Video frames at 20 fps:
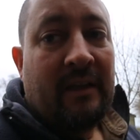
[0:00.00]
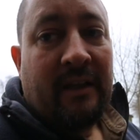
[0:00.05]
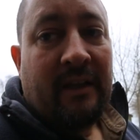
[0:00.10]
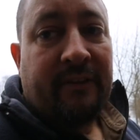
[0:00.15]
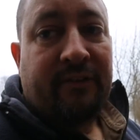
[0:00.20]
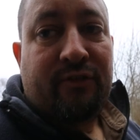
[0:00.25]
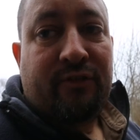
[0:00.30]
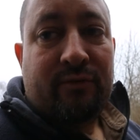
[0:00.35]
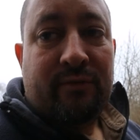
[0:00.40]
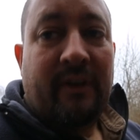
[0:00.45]

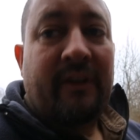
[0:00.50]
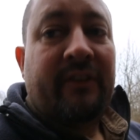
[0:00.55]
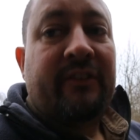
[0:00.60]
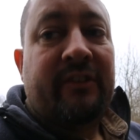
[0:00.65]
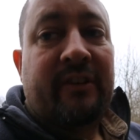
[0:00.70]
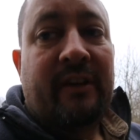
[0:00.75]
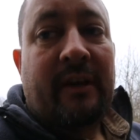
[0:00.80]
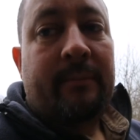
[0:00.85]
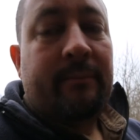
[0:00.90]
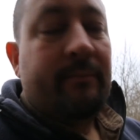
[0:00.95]
as soon
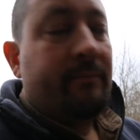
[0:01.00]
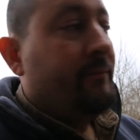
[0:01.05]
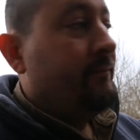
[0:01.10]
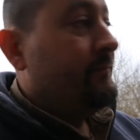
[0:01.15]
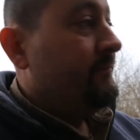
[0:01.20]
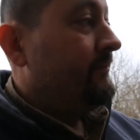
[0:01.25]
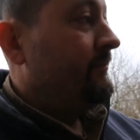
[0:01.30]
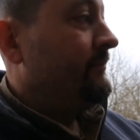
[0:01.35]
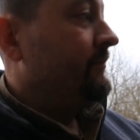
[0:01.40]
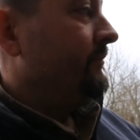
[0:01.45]
as I
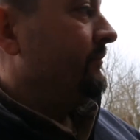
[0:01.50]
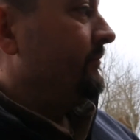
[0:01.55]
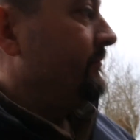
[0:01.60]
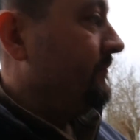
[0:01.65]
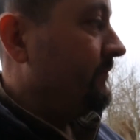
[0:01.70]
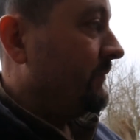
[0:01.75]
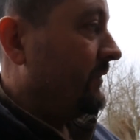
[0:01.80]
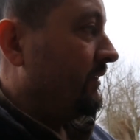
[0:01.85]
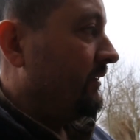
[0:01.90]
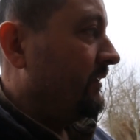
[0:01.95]

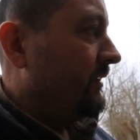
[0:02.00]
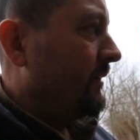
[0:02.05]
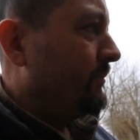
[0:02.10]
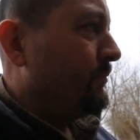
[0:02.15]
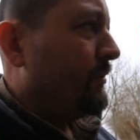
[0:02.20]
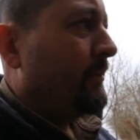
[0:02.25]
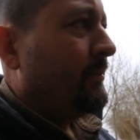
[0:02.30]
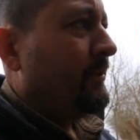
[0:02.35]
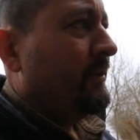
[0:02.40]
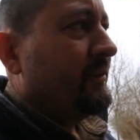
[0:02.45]

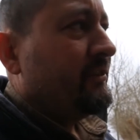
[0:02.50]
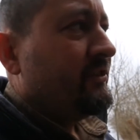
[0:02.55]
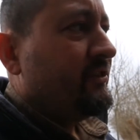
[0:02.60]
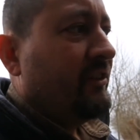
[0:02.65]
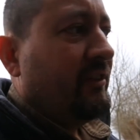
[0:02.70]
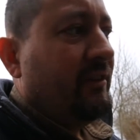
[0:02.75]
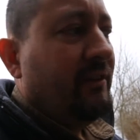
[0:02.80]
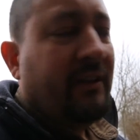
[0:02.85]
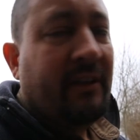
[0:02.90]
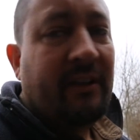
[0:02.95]
probably
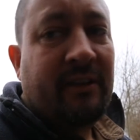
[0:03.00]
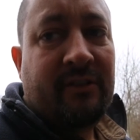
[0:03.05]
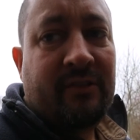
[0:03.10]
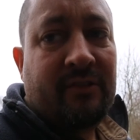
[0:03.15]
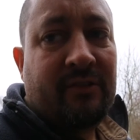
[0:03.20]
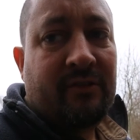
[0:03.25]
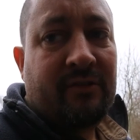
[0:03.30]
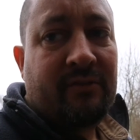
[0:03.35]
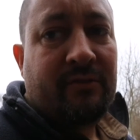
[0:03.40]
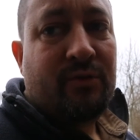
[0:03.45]
still need
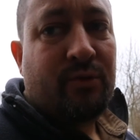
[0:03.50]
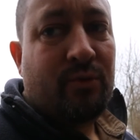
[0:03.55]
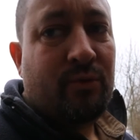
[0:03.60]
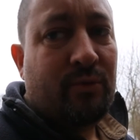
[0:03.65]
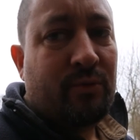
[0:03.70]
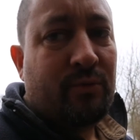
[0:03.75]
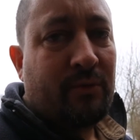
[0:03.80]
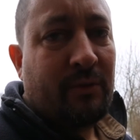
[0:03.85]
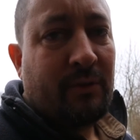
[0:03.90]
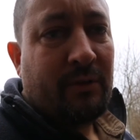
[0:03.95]

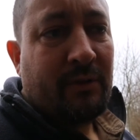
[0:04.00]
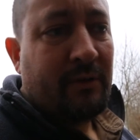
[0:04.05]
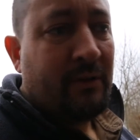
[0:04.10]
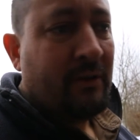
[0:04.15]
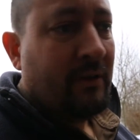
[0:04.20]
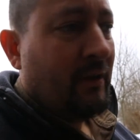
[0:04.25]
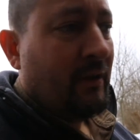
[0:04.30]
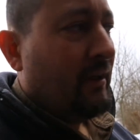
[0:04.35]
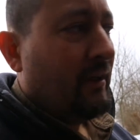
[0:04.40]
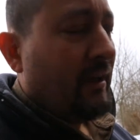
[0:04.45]

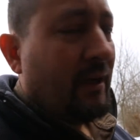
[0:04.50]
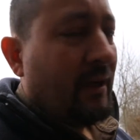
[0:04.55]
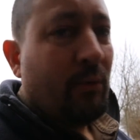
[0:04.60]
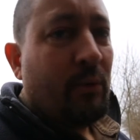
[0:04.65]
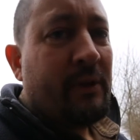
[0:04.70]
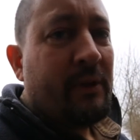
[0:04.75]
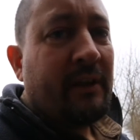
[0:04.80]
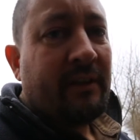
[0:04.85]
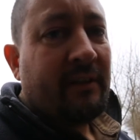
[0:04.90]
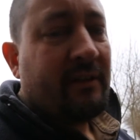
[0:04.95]
a
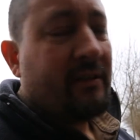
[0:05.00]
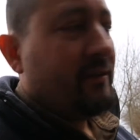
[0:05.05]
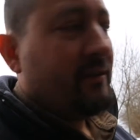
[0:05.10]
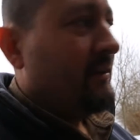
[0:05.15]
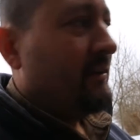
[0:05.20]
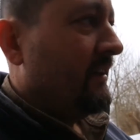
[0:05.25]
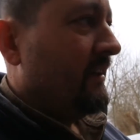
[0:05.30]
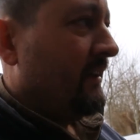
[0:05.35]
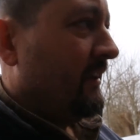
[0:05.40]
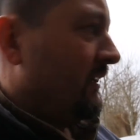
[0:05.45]
weekend
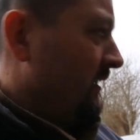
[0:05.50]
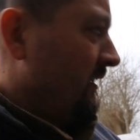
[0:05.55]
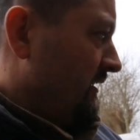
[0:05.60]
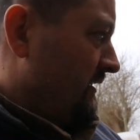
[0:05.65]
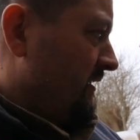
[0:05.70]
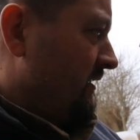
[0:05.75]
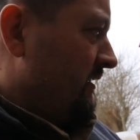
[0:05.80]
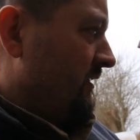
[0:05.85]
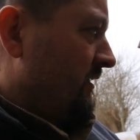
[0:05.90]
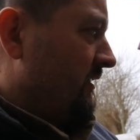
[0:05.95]

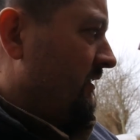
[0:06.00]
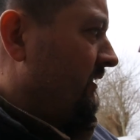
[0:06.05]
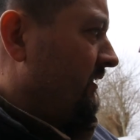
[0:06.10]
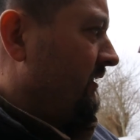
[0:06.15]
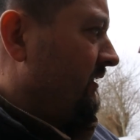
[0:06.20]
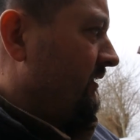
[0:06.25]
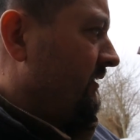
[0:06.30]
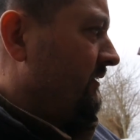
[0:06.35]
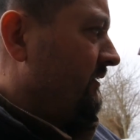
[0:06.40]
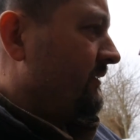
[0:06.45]

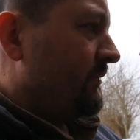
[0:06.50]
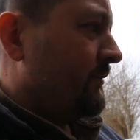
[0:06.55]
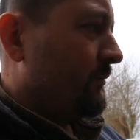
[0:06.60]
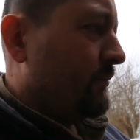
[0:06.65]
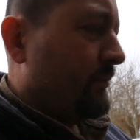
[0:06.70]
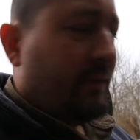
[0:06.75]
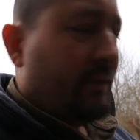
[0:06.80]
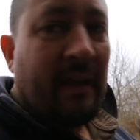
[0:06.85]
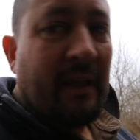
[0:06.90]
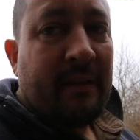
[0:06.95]

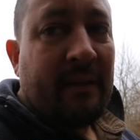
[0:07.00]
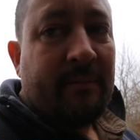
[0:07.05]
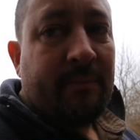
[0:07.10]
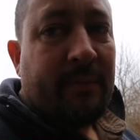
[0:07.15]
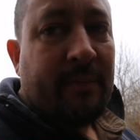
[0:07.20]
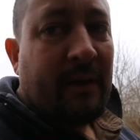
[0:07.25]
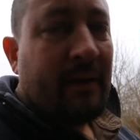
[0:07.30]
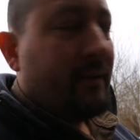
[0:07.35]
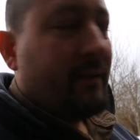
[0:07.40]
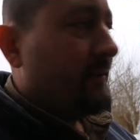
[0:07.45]
with that
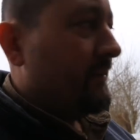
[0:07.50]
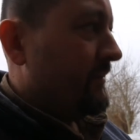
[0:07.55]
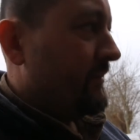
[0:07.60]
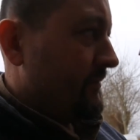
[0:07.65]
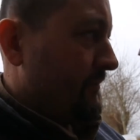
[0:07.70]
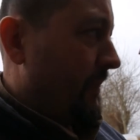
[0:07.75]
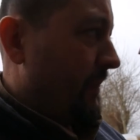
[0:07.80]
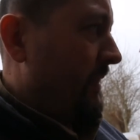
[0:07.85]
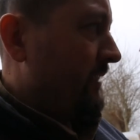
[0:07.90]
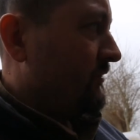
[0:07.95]

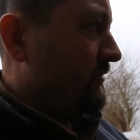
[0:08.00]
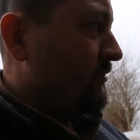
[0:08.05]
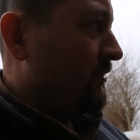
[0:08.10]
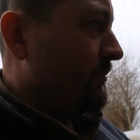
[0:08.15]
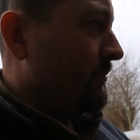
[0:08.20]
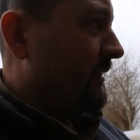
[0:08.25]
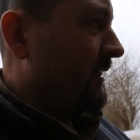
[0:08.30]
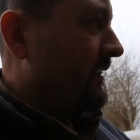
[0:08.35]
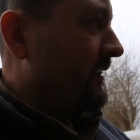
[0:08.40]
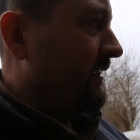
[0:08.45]
to
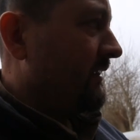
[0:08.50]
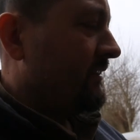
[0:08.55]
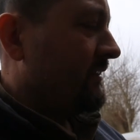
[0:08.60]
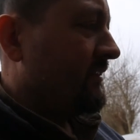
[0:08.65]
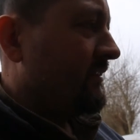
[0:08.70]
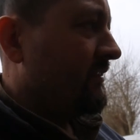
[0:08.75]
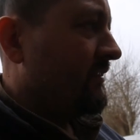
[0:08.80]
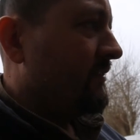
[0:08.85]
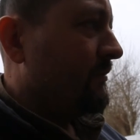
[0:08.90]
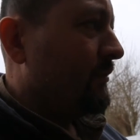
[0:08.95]
apply that
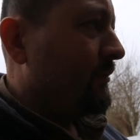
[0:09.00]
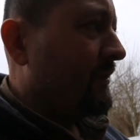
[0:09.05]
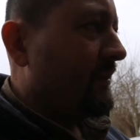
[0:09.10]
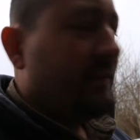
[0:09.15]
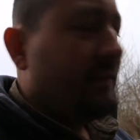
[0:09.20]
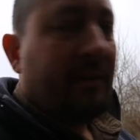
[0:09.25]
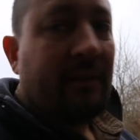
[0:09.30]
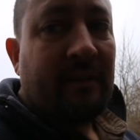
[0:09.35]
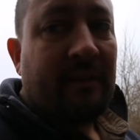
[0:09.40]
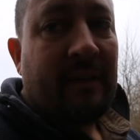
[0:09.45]
what I
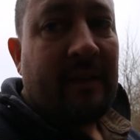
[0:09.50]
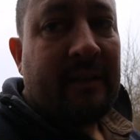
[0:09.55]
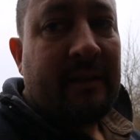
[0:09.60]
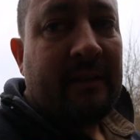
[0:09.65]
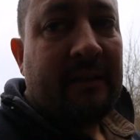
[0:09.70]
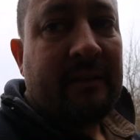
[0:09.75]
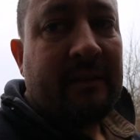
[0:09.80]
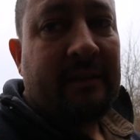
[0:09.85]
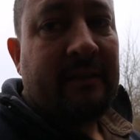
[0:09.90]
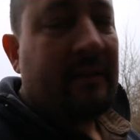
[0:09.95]
need on that,
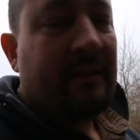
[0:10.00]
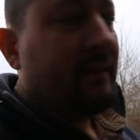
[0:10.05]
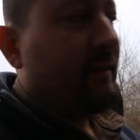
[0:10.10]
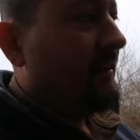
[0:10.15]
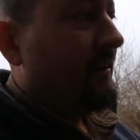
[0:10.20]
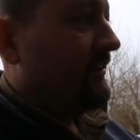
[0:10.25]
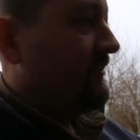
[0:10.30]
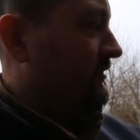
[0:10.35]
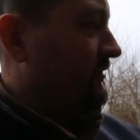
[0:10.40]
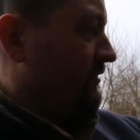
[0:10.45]
and
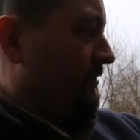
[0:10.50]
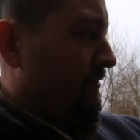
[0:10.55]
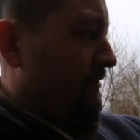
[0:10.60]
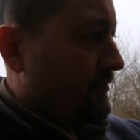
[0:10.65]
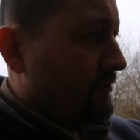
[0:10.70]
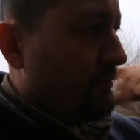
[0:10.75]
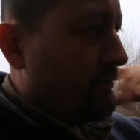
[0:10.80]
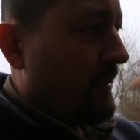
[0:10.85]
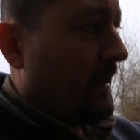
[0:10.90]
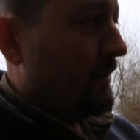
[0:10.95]
then it's gonna
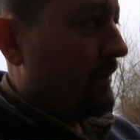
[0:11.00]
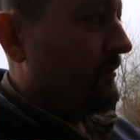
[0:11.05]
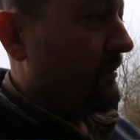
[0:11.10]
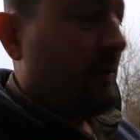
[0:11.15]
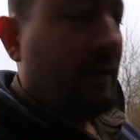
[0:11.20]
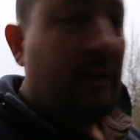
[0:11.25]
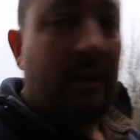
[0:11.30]
go out.